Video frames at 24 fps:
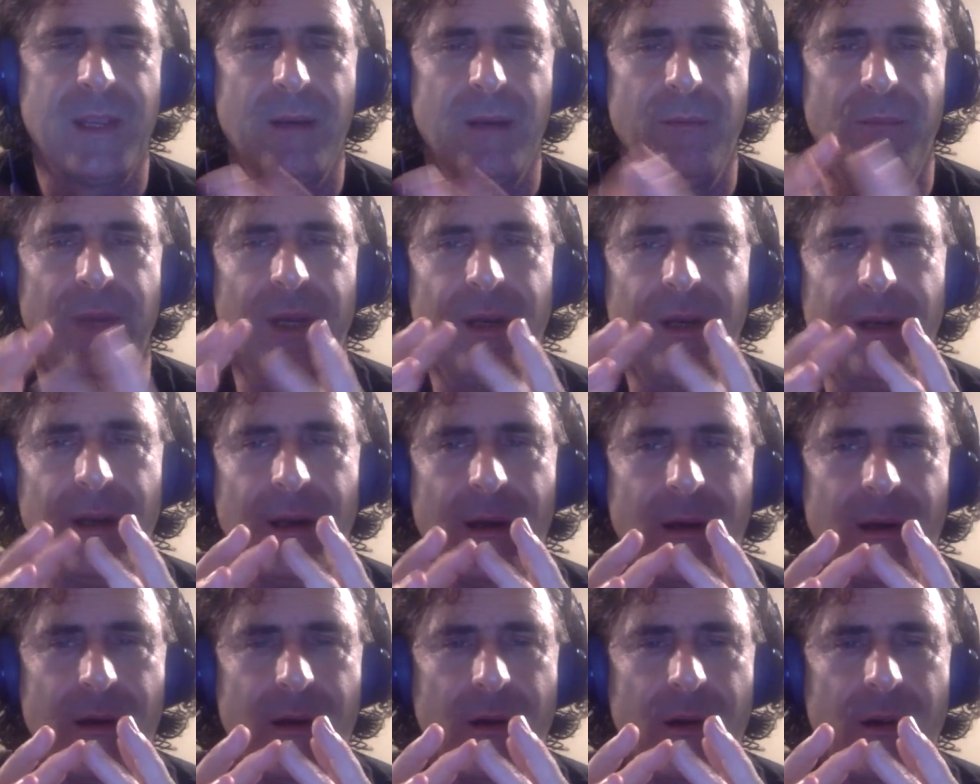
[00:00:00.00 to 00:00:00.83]
But
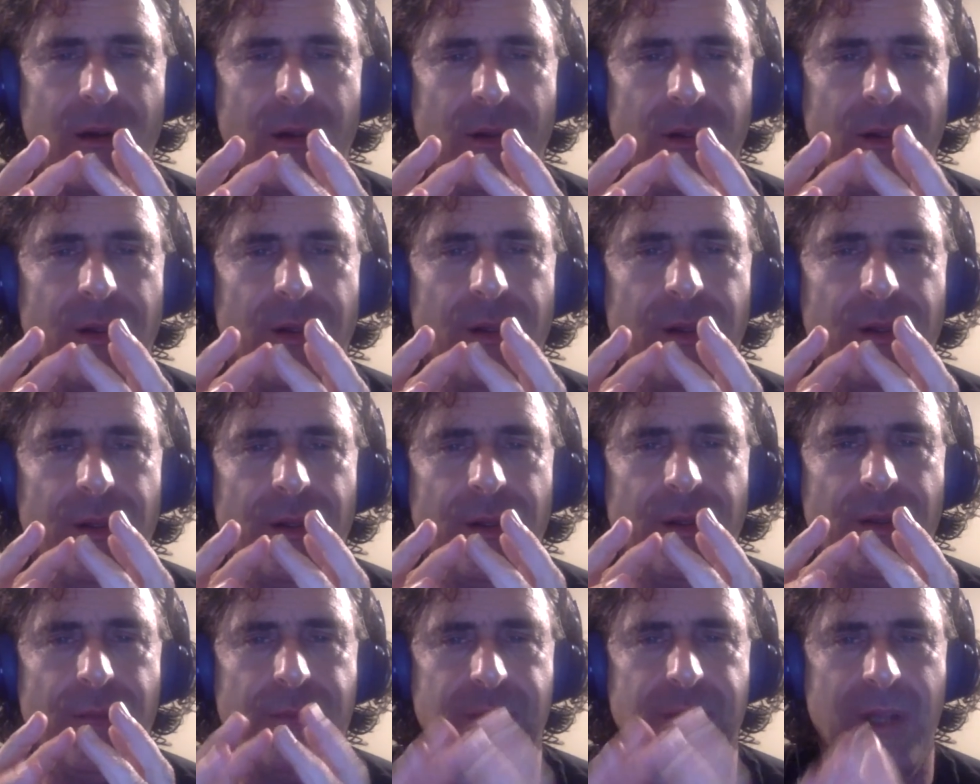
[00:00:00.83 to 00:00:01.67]

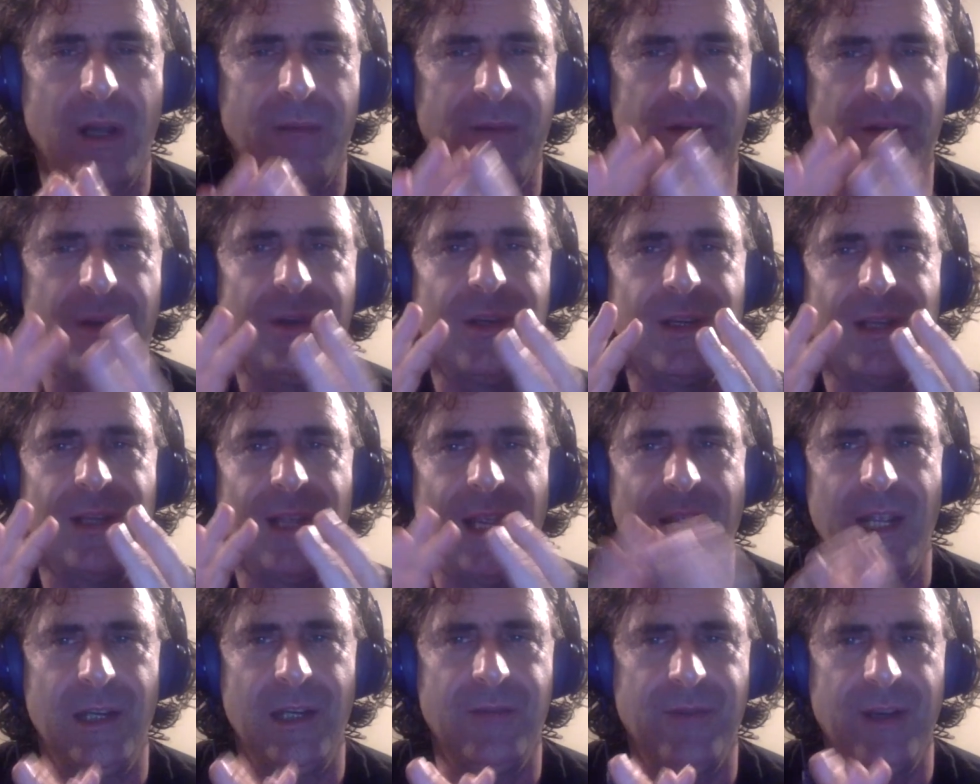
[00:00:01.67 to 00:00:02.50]
the plumbers, the
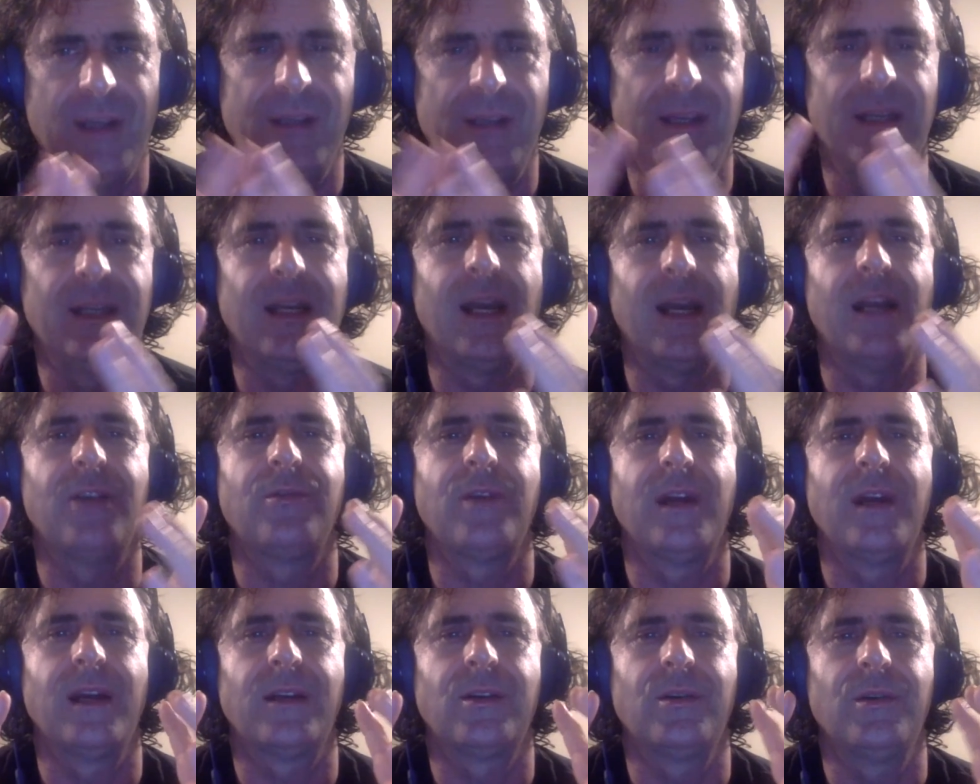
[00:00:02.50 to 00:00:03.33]
HVAC
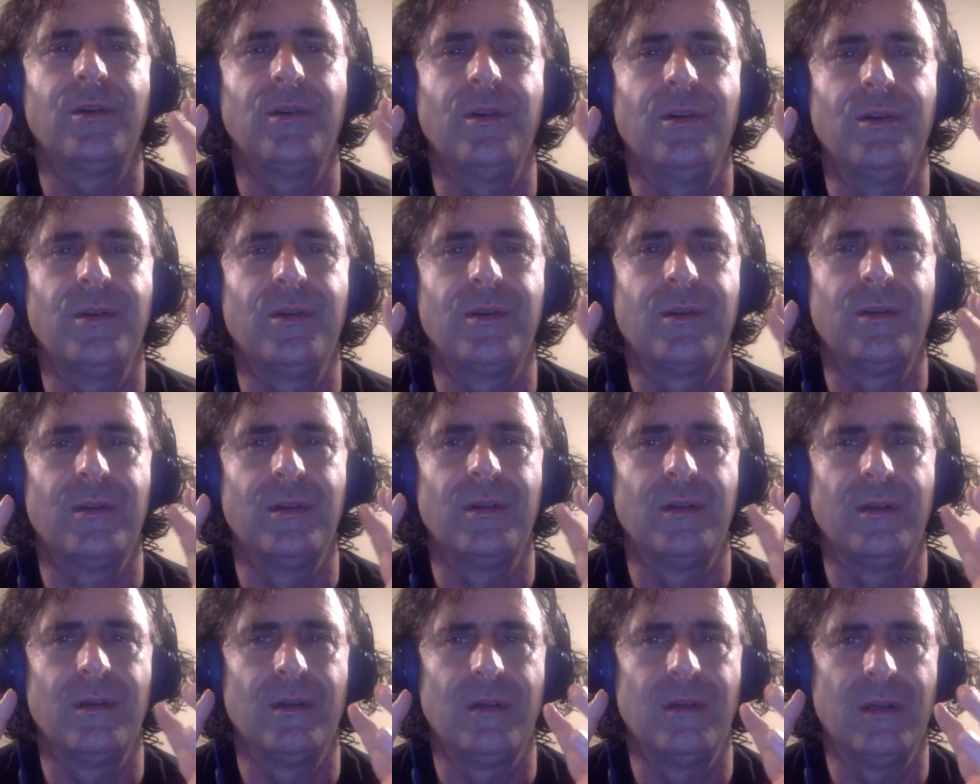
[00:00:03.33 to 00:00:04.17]
contractors,
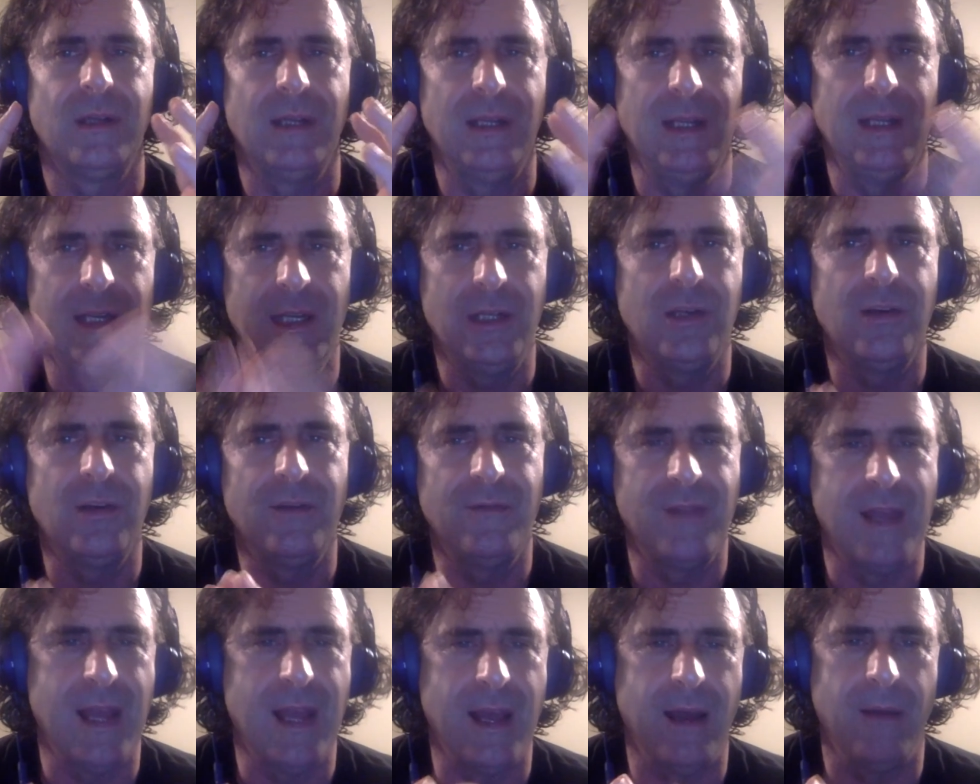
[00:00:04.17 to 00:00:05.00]
each
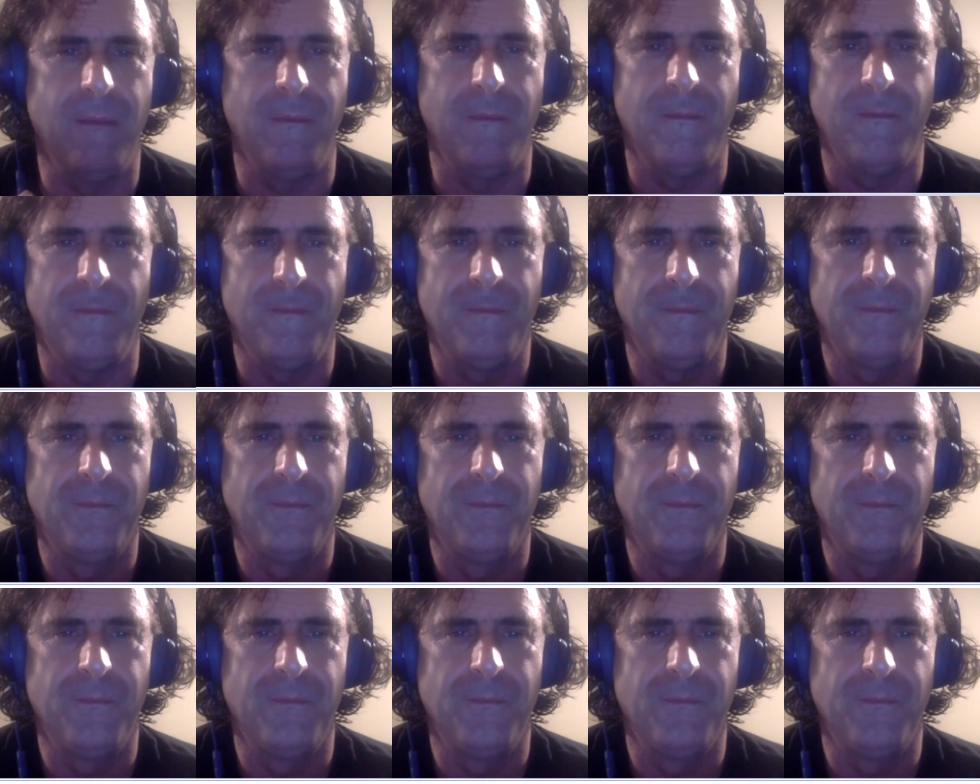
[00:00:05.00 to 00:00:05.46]
of them